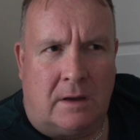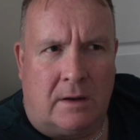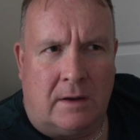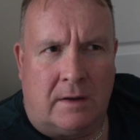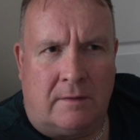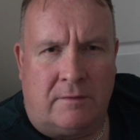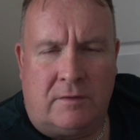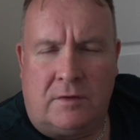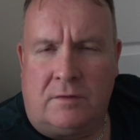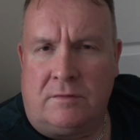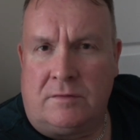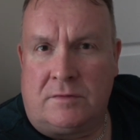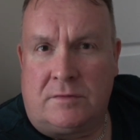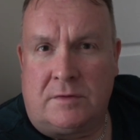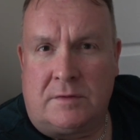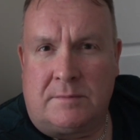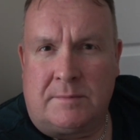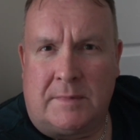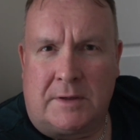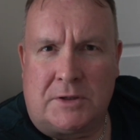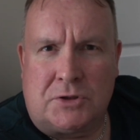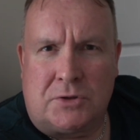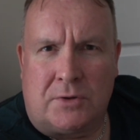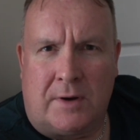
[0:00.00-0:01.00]
I've used with
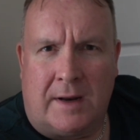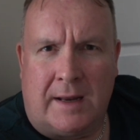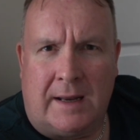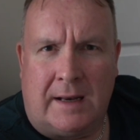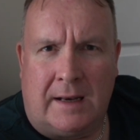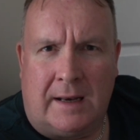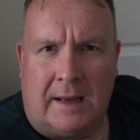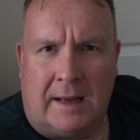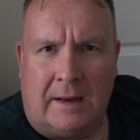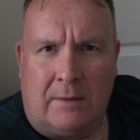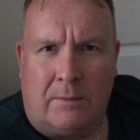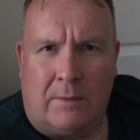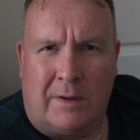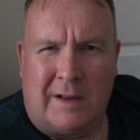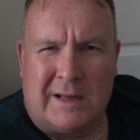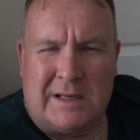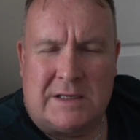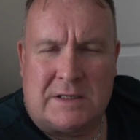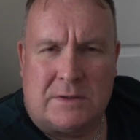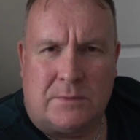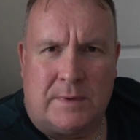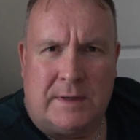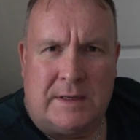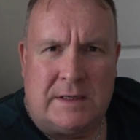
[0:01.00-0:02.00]
my training, where you
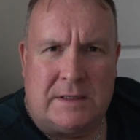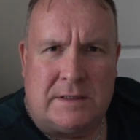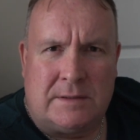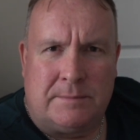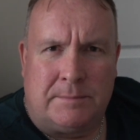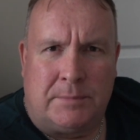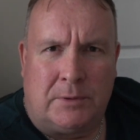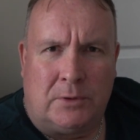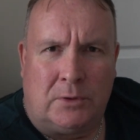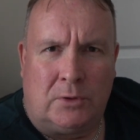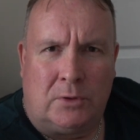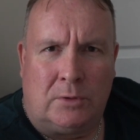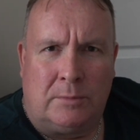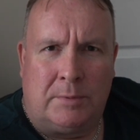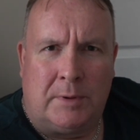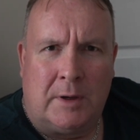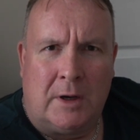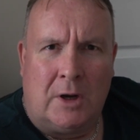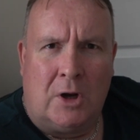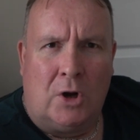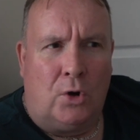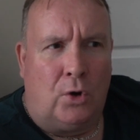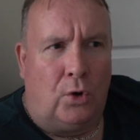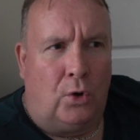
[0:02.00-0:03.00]
squeeze the bulb,
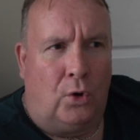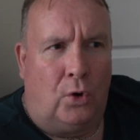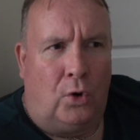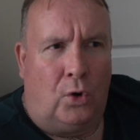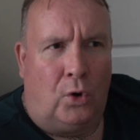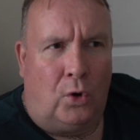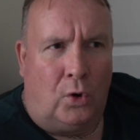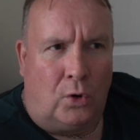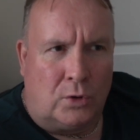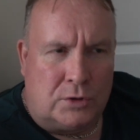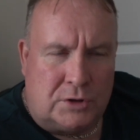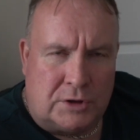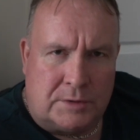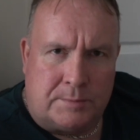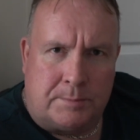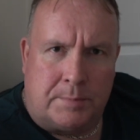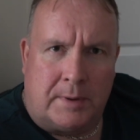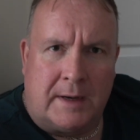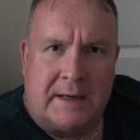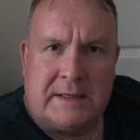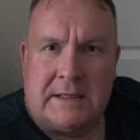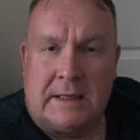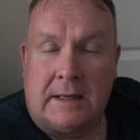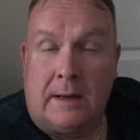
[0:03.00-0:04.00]
or just
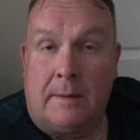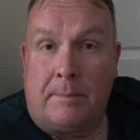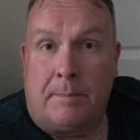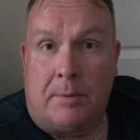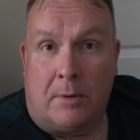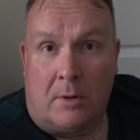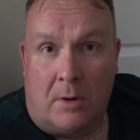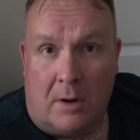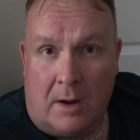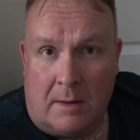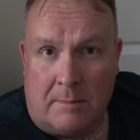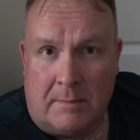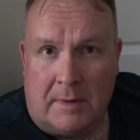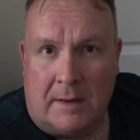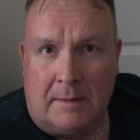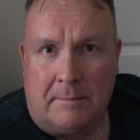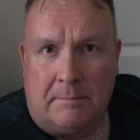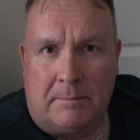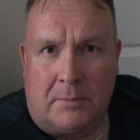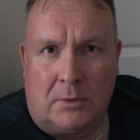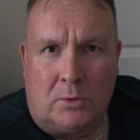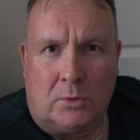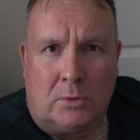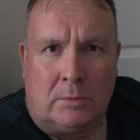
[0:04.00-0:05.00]
pressing a
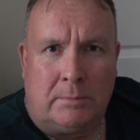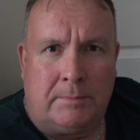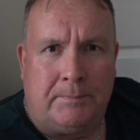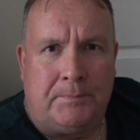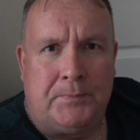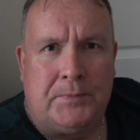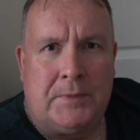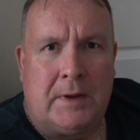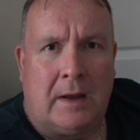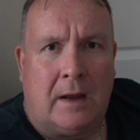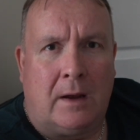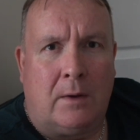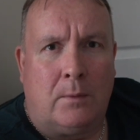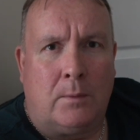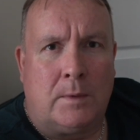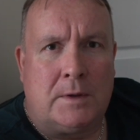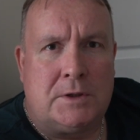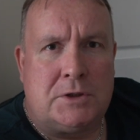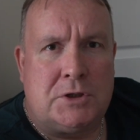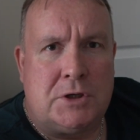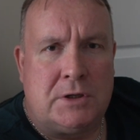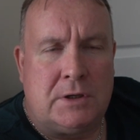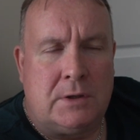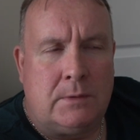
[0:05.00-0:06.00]
priming bulb, uh,
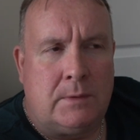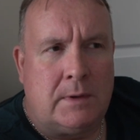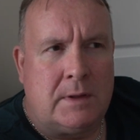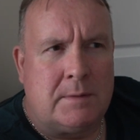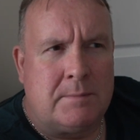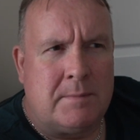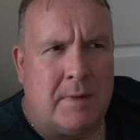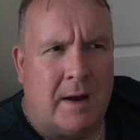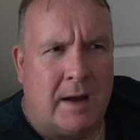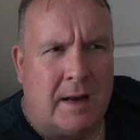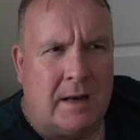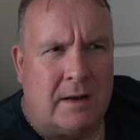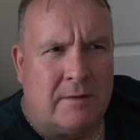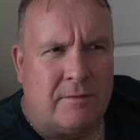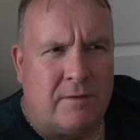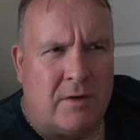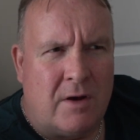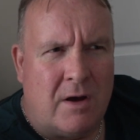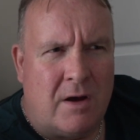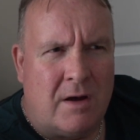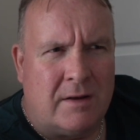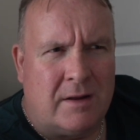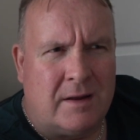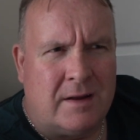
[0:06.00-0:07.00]
which you do with my
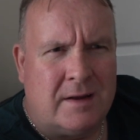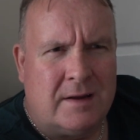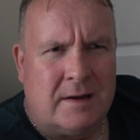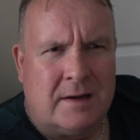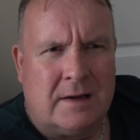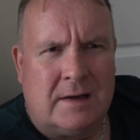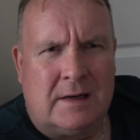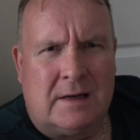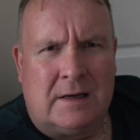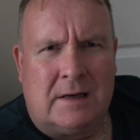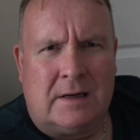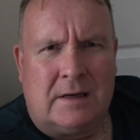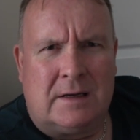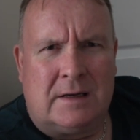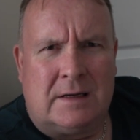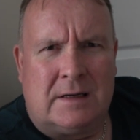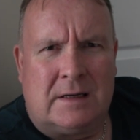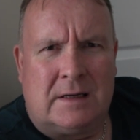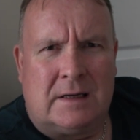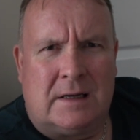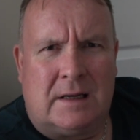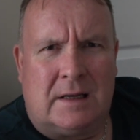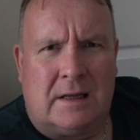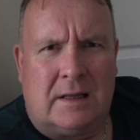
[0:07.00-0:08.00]
Nirvana.
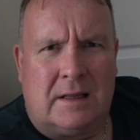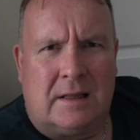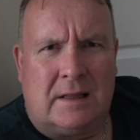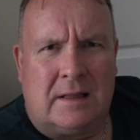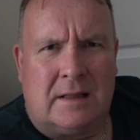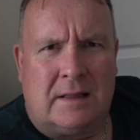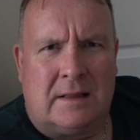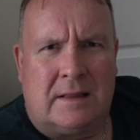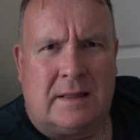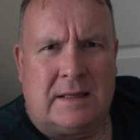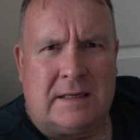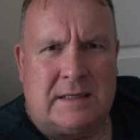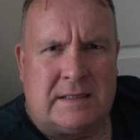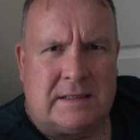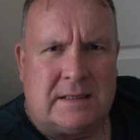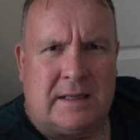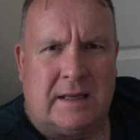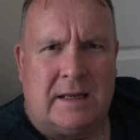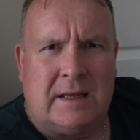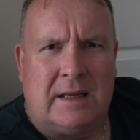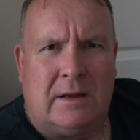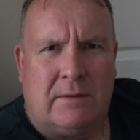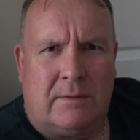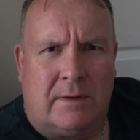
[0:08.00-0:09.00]
This
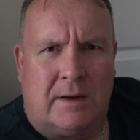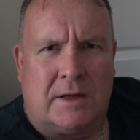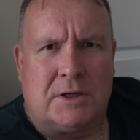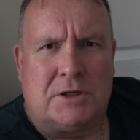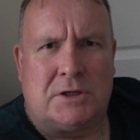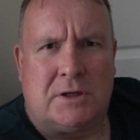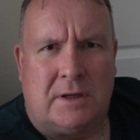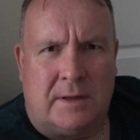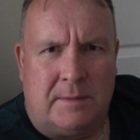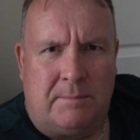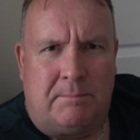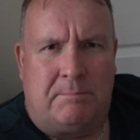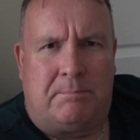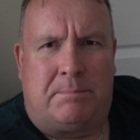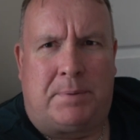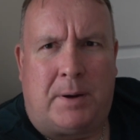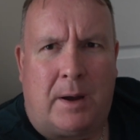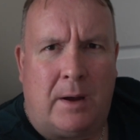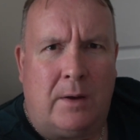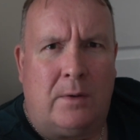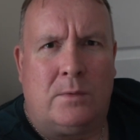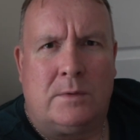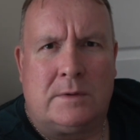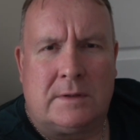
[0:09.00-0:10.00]
thing you actually
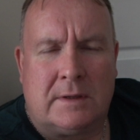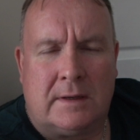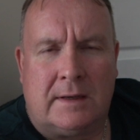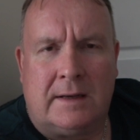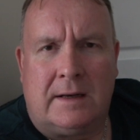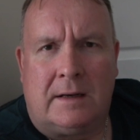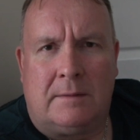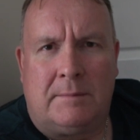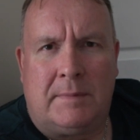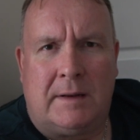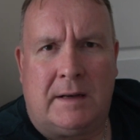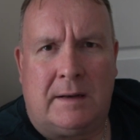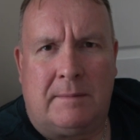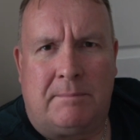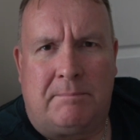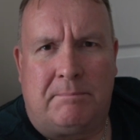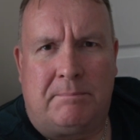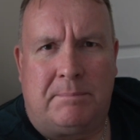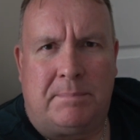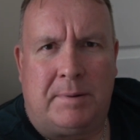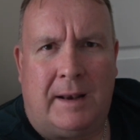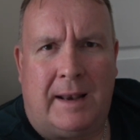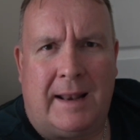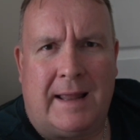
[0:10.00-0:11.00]
poked a little bit of
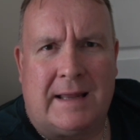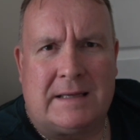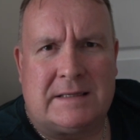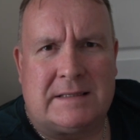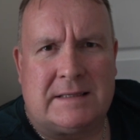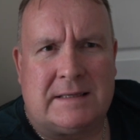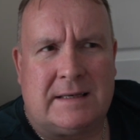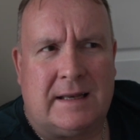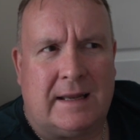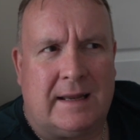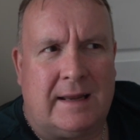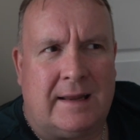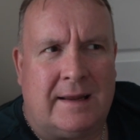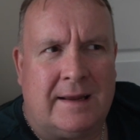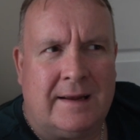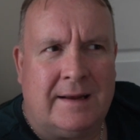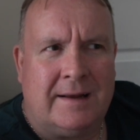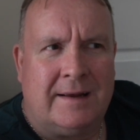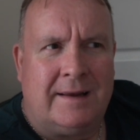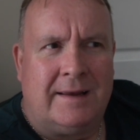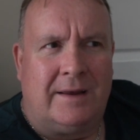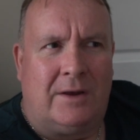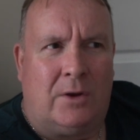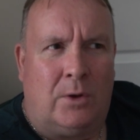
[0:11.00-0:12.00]
plastic
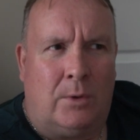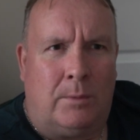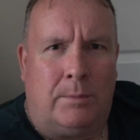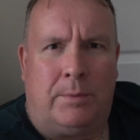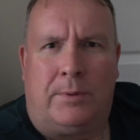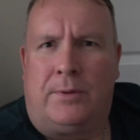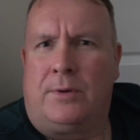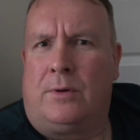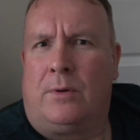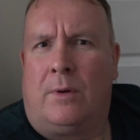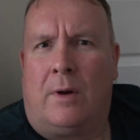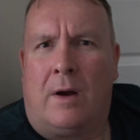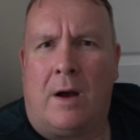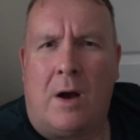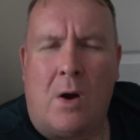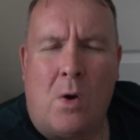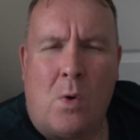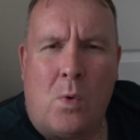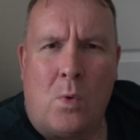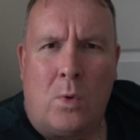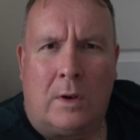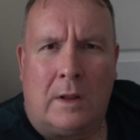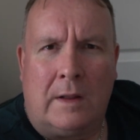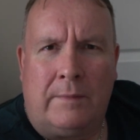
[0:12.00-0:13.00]
up through a
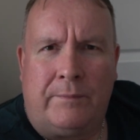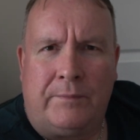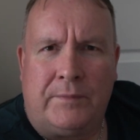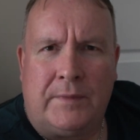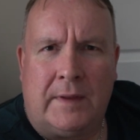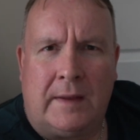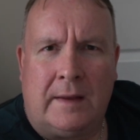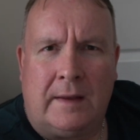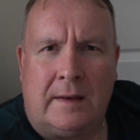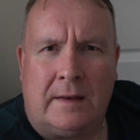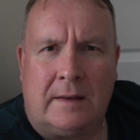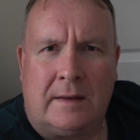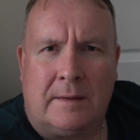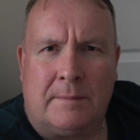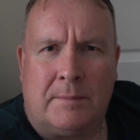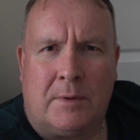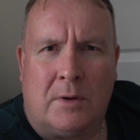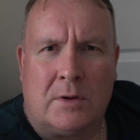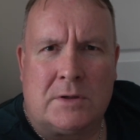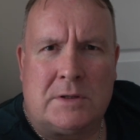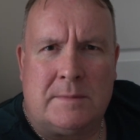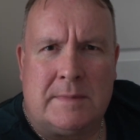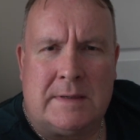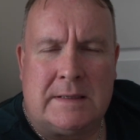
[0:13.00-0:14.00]
hole in, in the
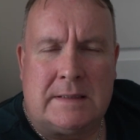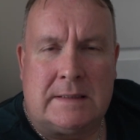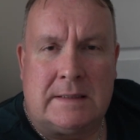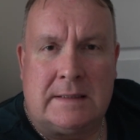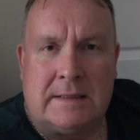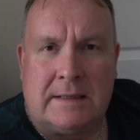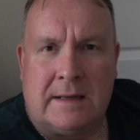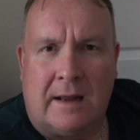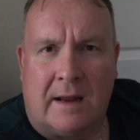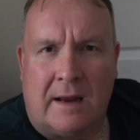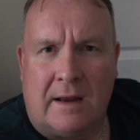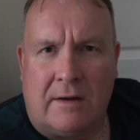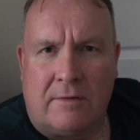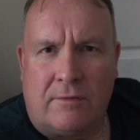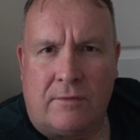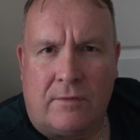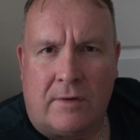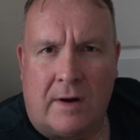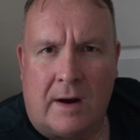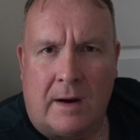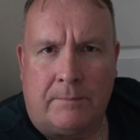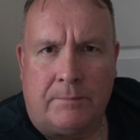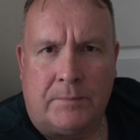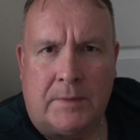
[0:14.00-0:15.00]
bottom into the
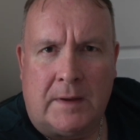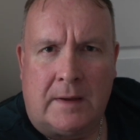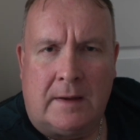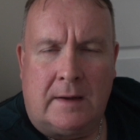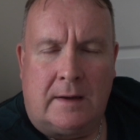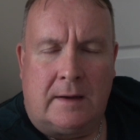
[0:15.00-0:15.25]
diaphragm